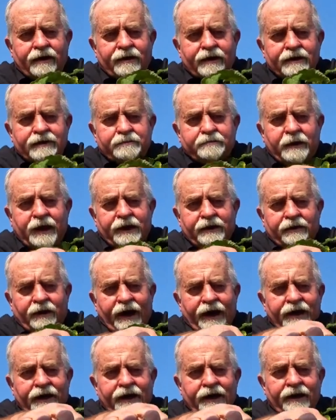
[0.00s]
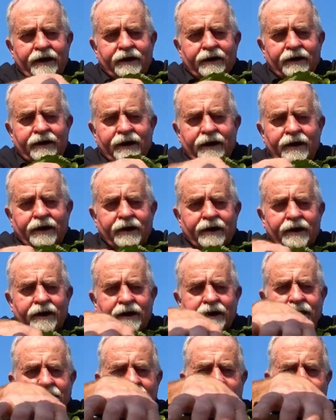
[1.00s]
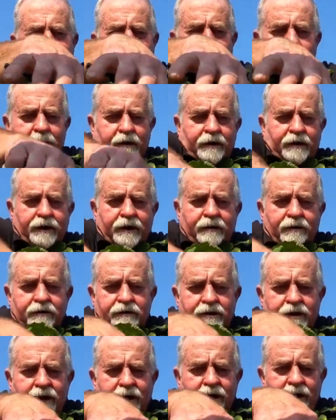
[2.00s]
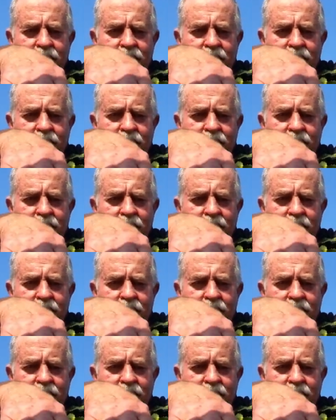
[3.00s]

This bud right here will produce